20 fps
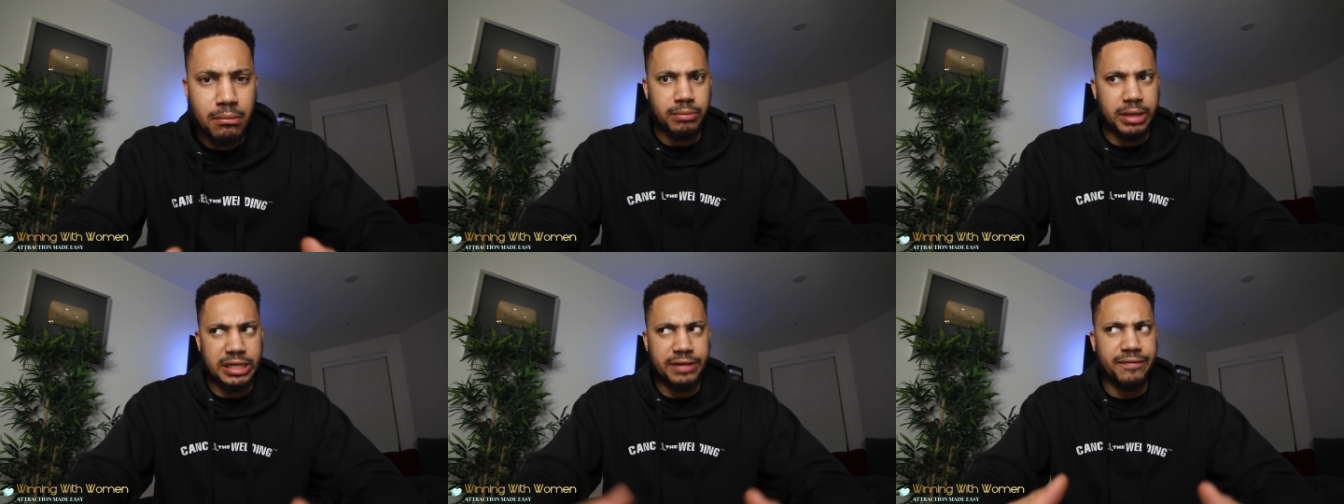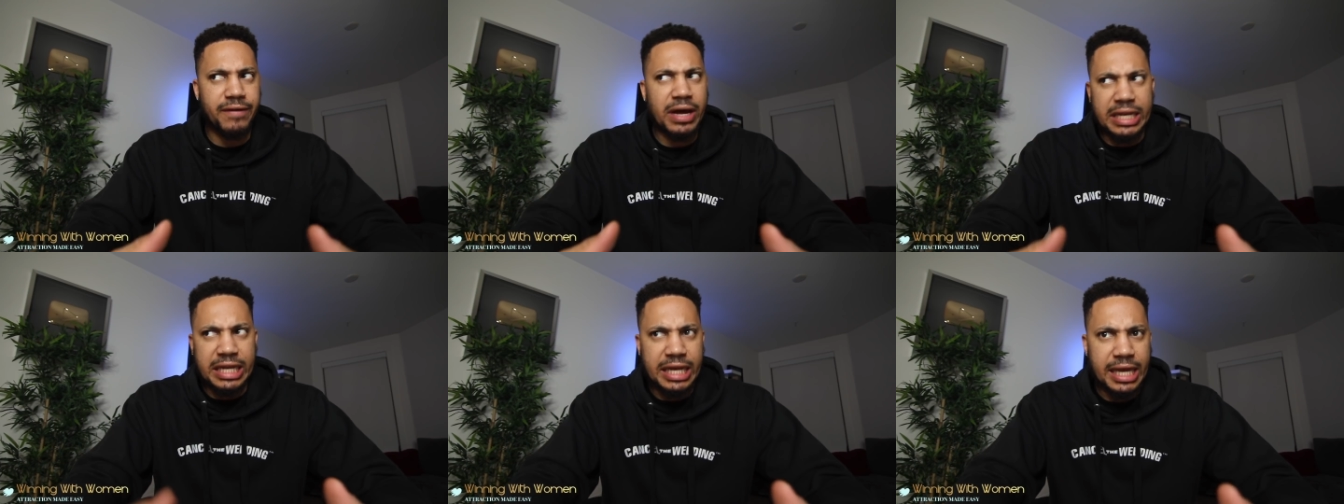because
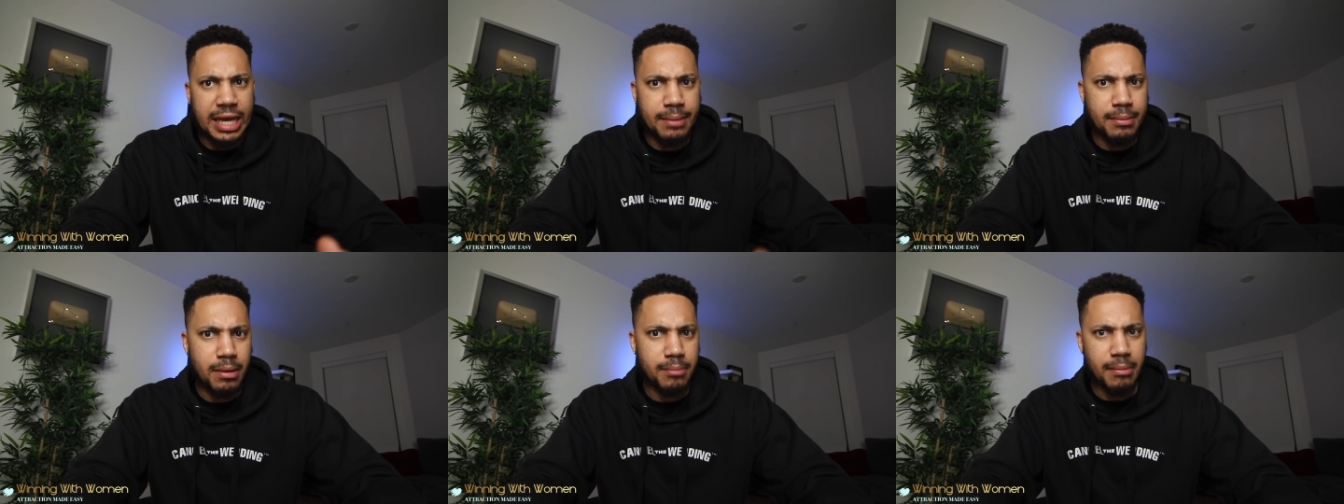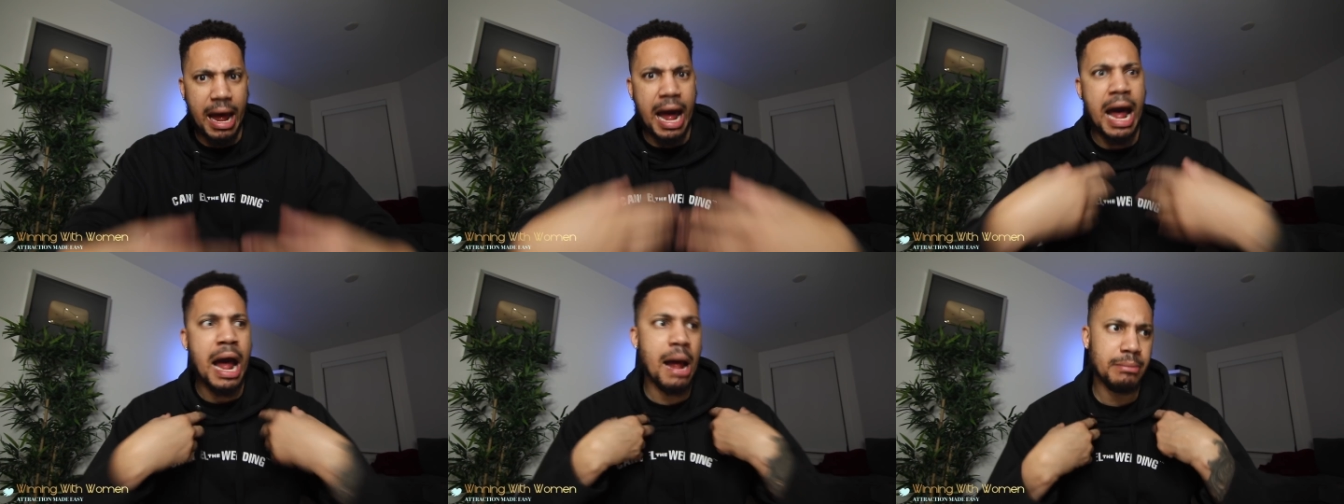if I D M
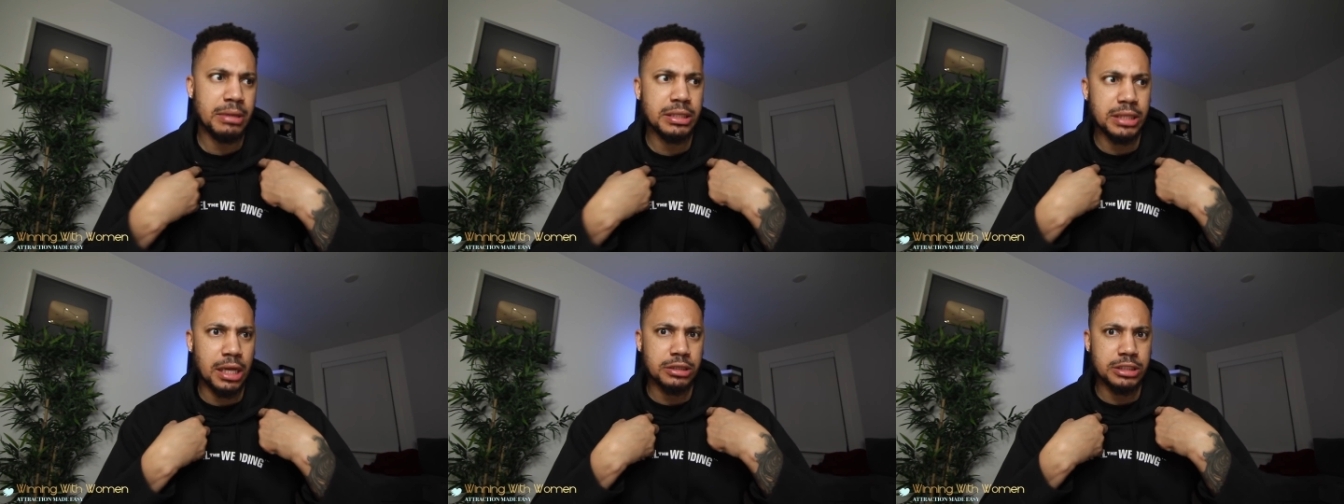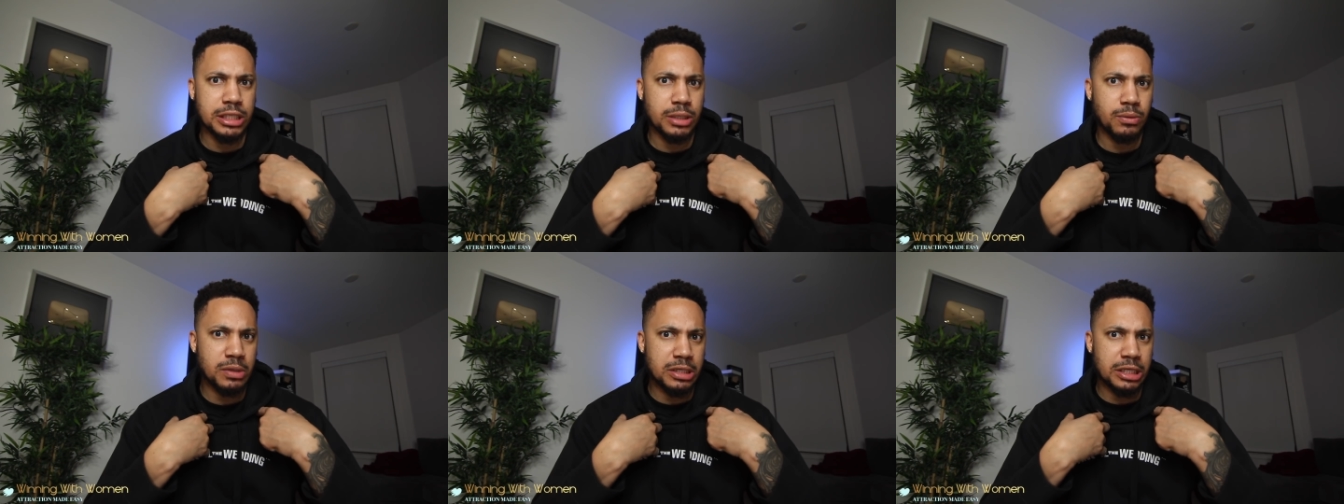him, I'm the
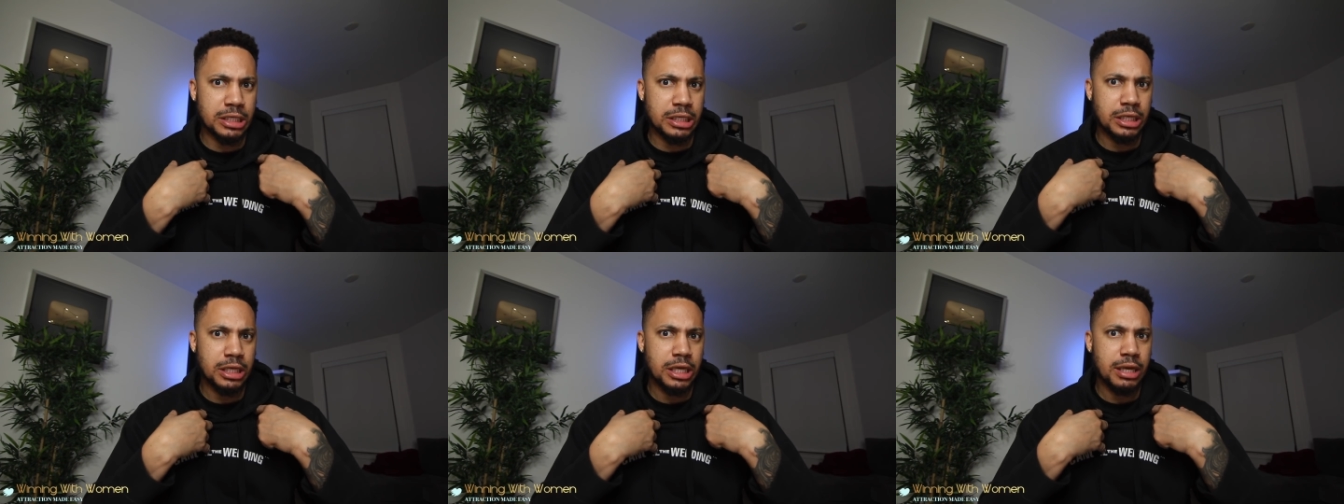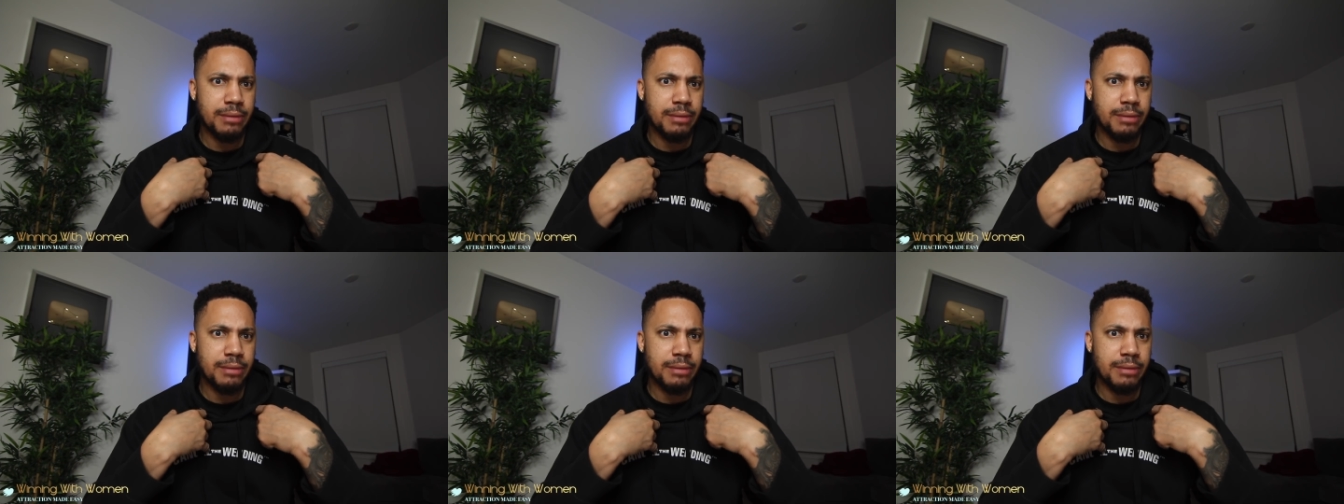thirsty one.